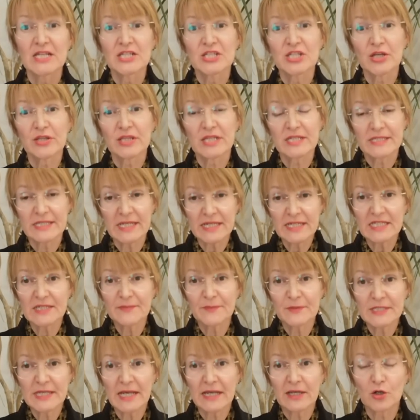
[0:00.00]
So the
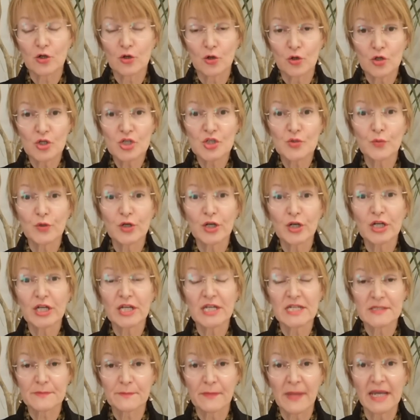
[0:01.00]
60%
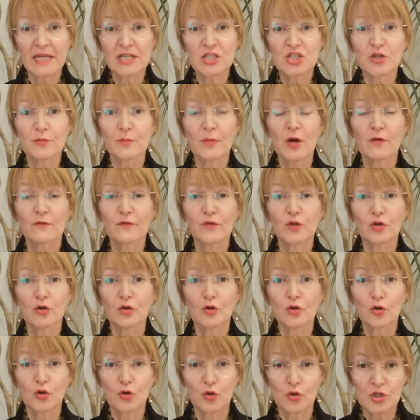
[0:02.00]
coursework is made up of
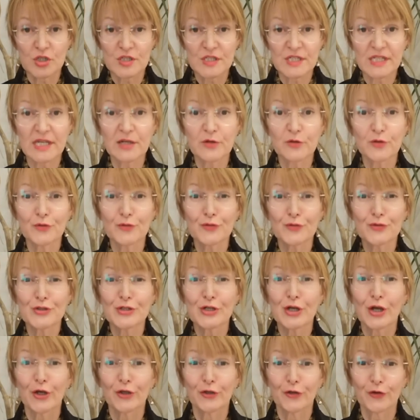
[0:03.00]
your core skills,
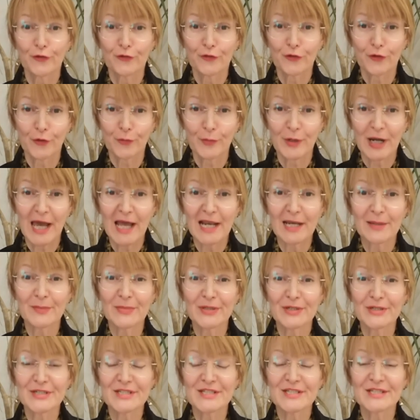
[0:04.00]
your formal
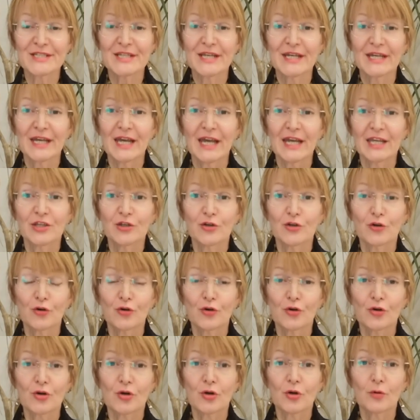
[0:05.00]
elements,
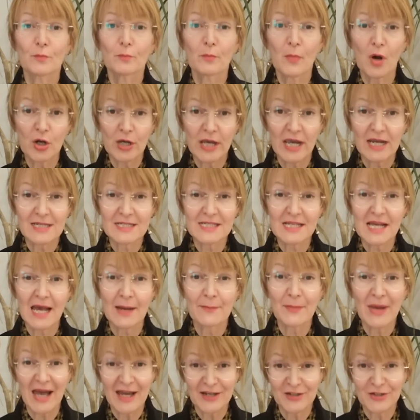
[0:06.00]
your mock
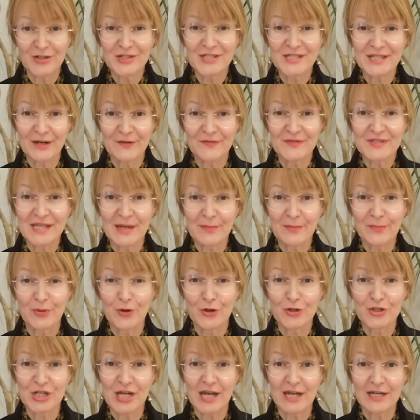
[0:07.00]
exam and your self-set
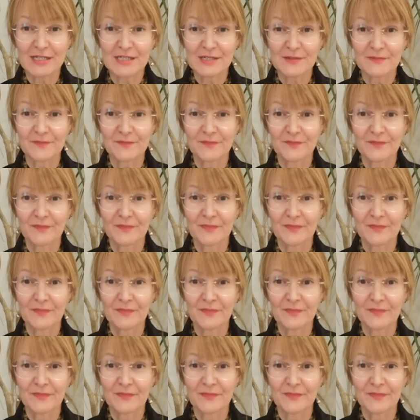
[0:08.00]
project.